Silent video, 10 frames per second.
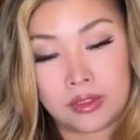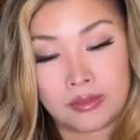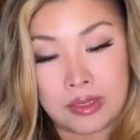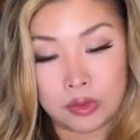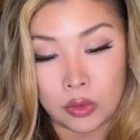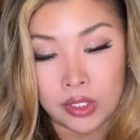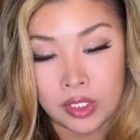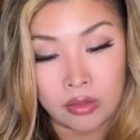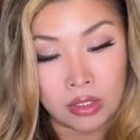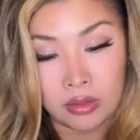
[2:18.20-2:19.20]
$5.
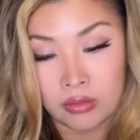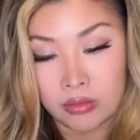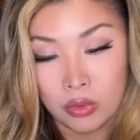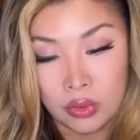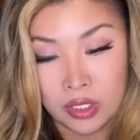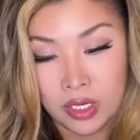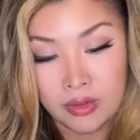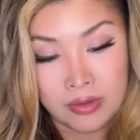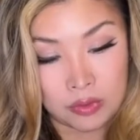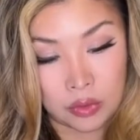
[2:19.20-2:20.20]
Oh no, more.
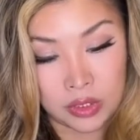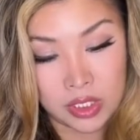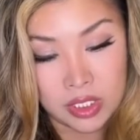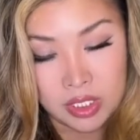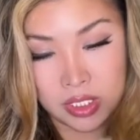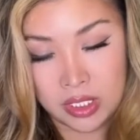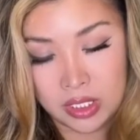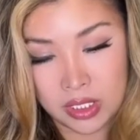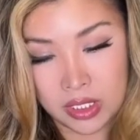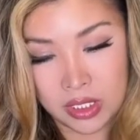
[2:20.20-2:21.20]
$5.
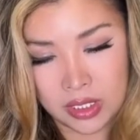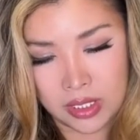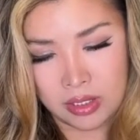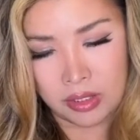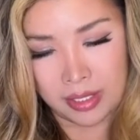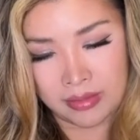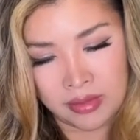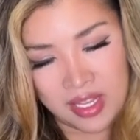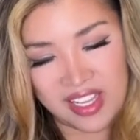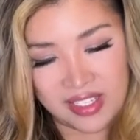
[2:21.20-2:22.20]
Okay,
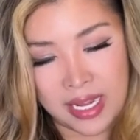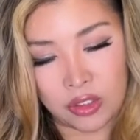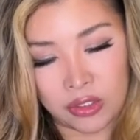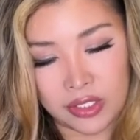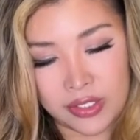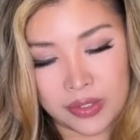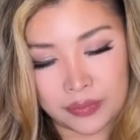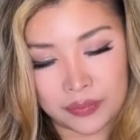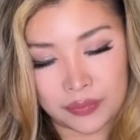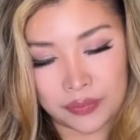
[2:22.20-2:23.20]
it's $9.
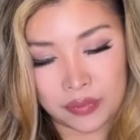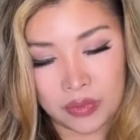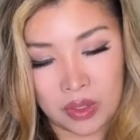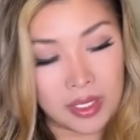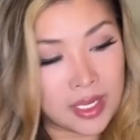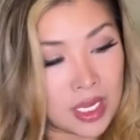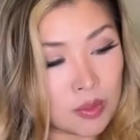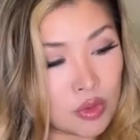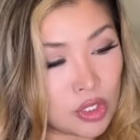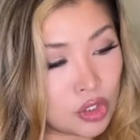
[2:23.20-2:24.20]
Okay,
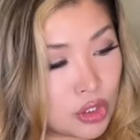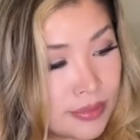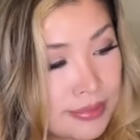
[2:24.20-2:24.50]
I'm rich.